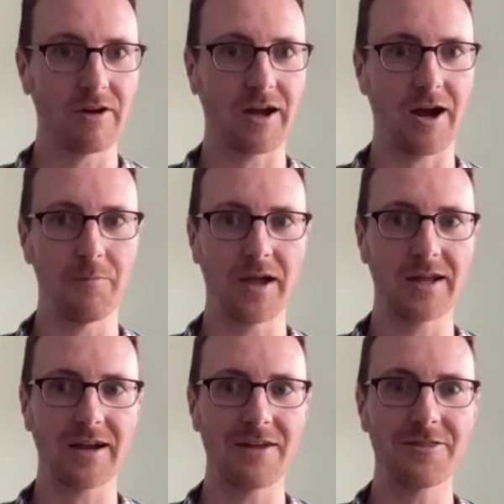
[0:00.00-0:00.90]

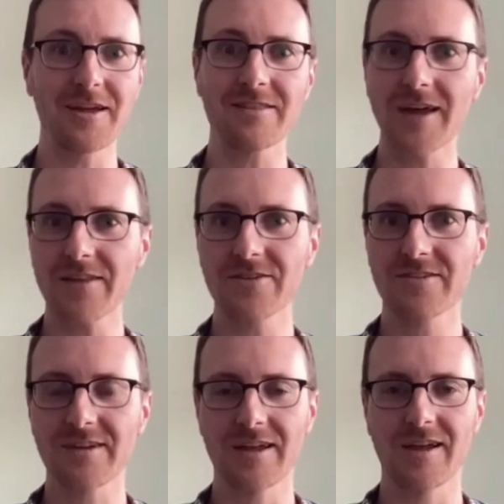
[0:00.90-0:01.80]
And I think
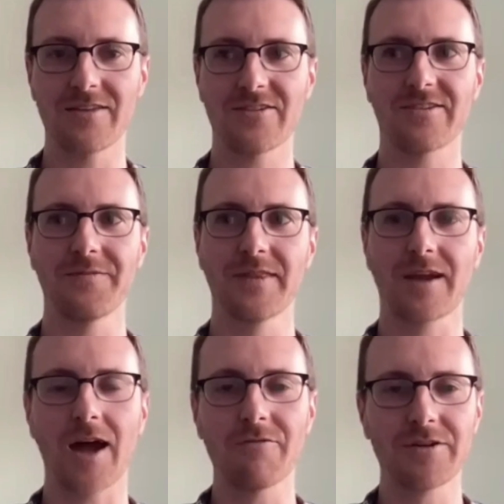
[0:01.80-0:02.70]
it's
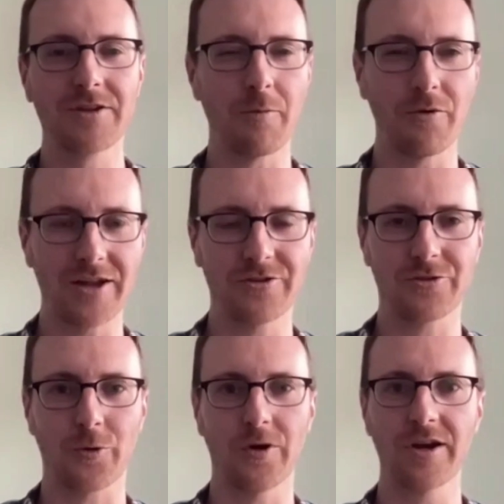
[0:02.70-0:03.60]
kind of a double-edged
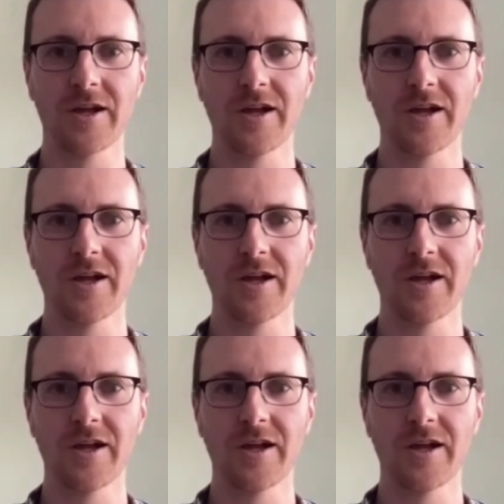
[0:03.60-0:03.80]
sword.